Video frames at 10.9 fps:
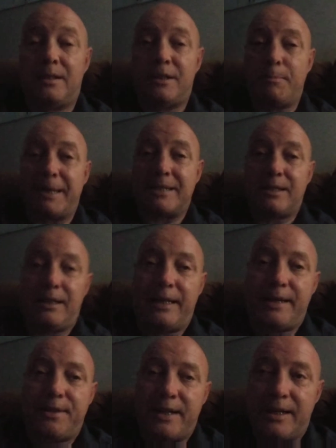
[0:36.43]
you basically
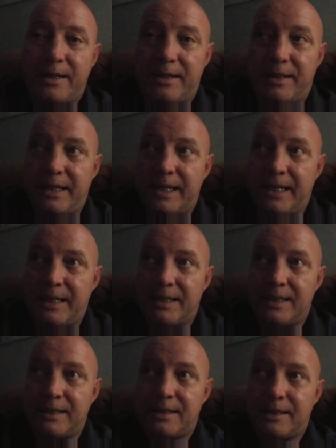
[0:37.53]
lay there
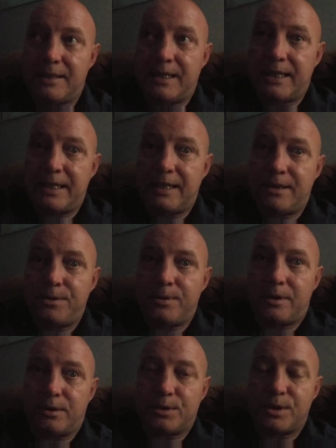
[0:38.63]
and they do an
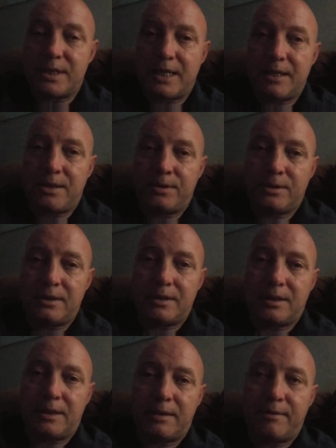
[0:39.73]
ultrasound
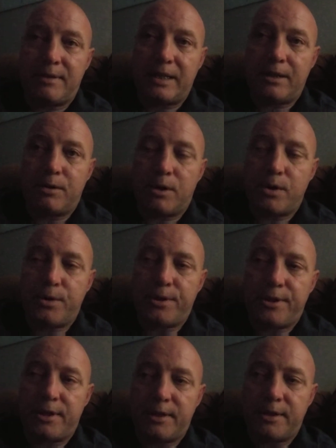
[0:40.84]
of the
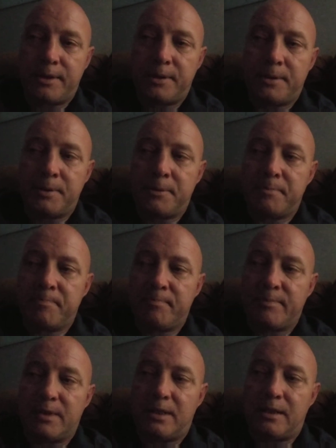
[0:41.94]
growth.
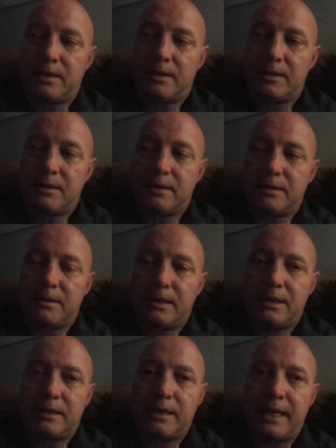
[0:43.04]
Uh,
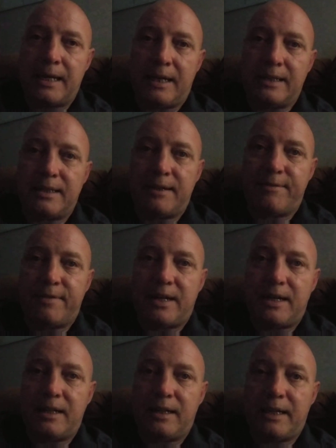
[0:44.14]
and
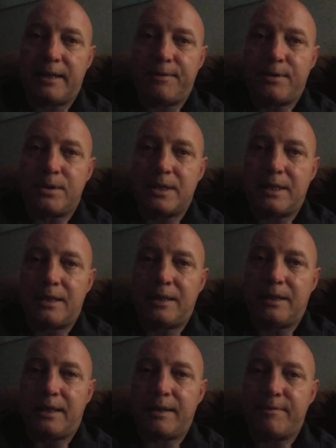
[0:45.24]
identify like if there's any
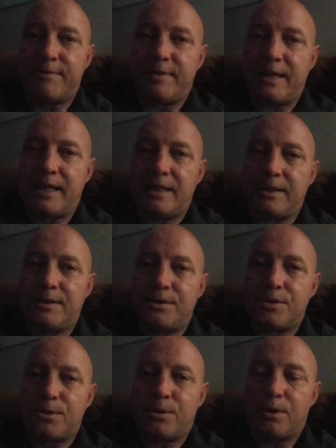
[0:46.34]
like
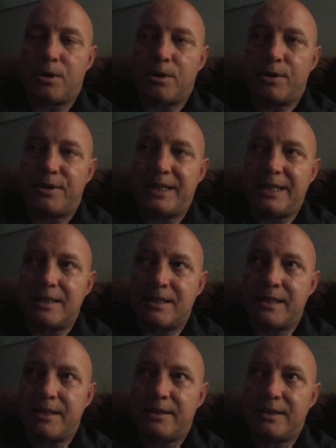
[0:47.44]
veins or arteries
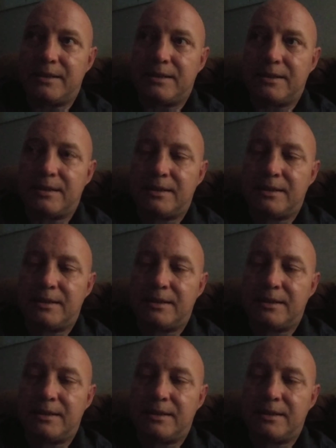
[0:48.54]
near it